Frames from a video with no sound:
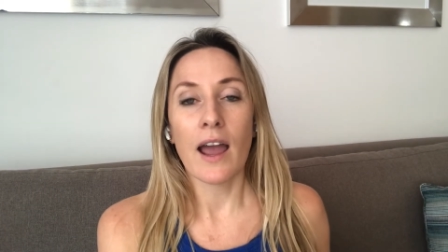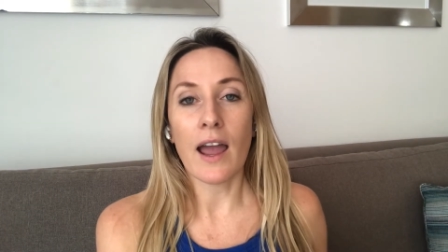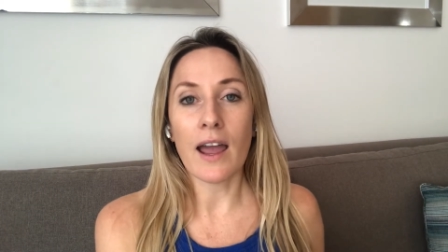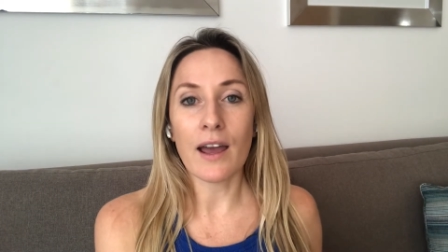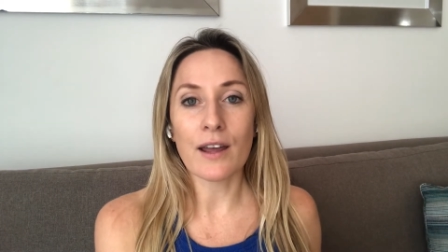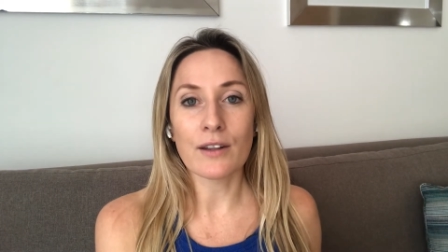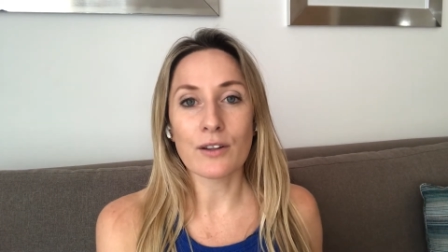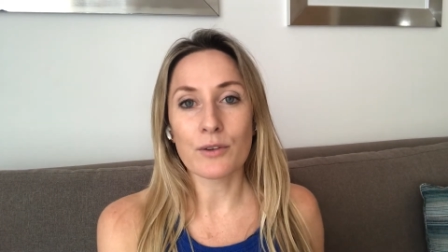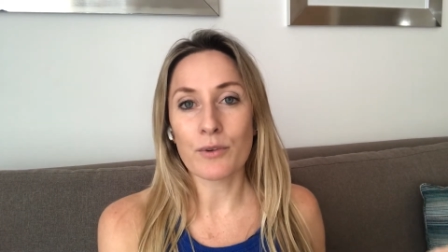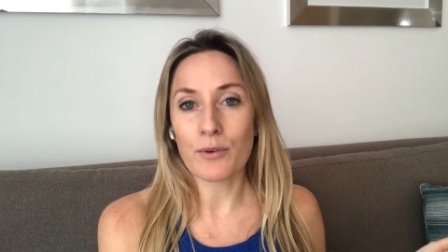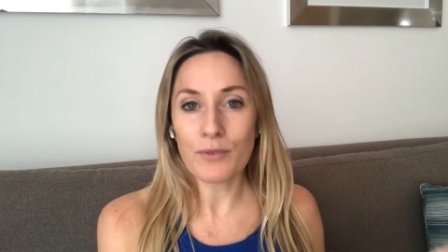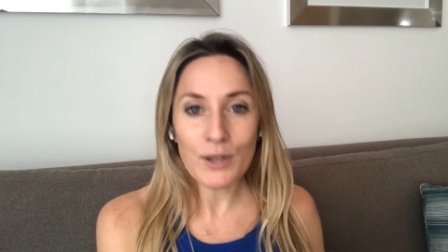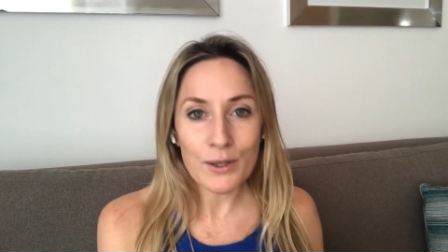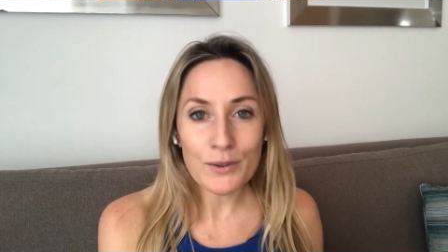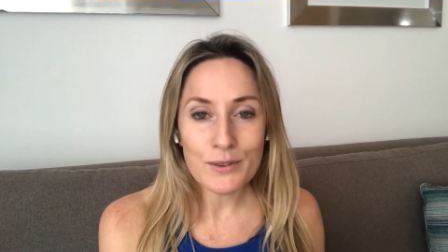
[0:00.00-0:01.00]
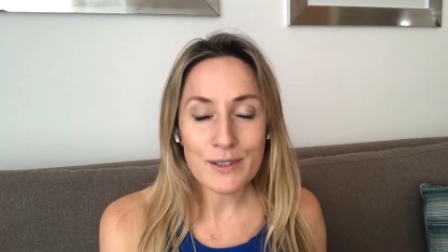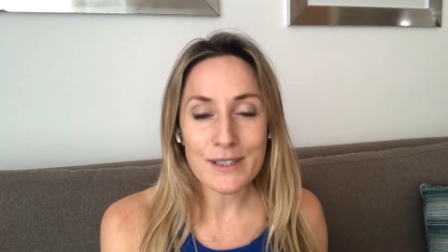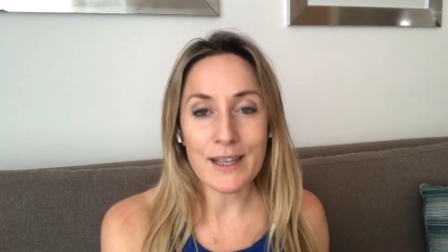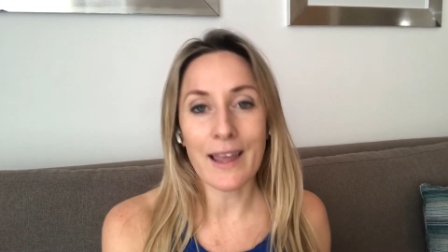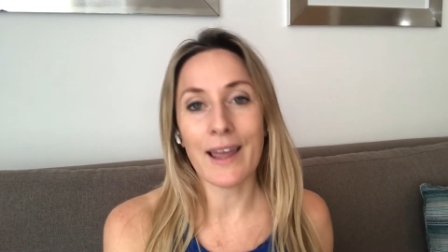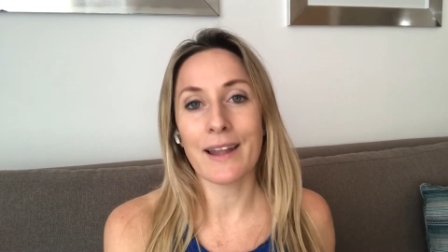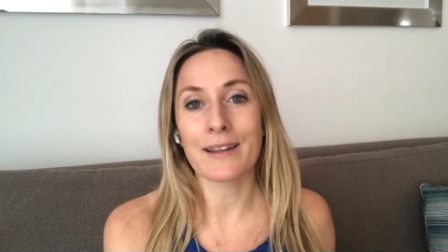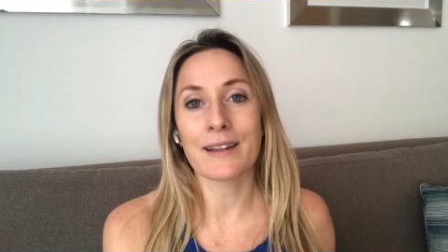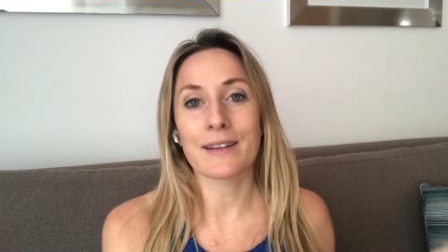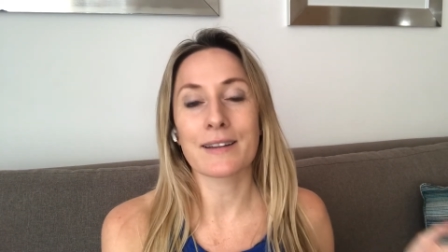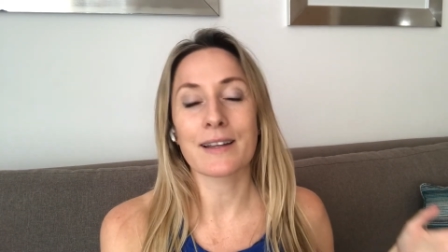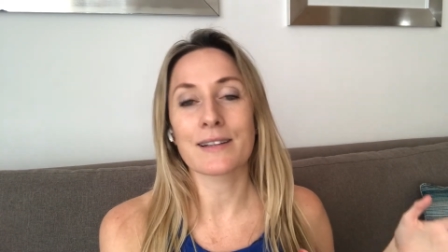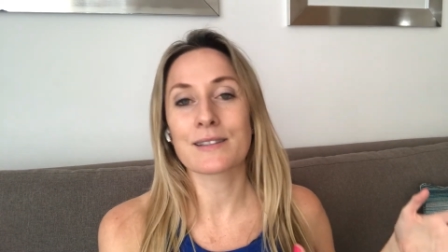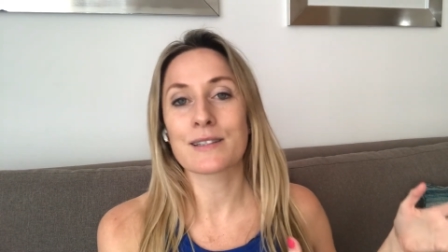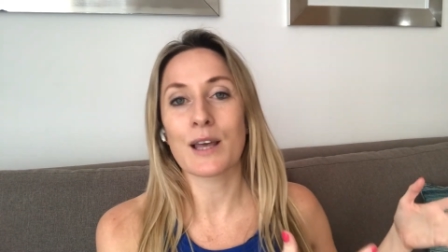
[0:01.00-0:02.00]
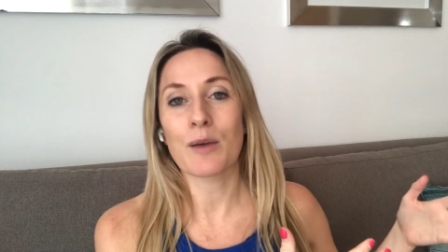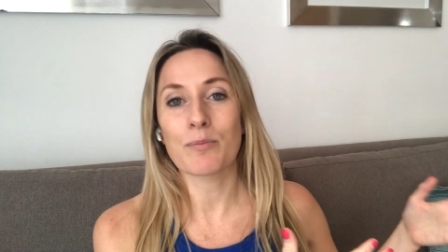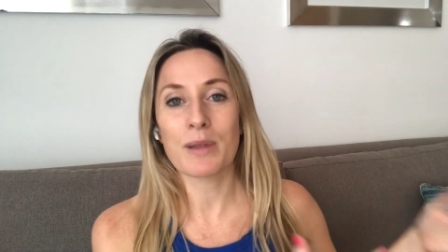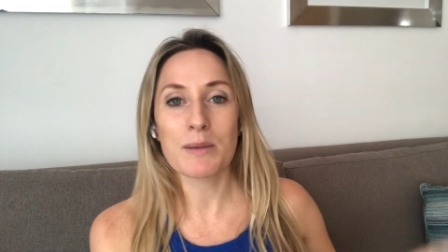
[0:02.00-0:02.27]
and the reviews and the things that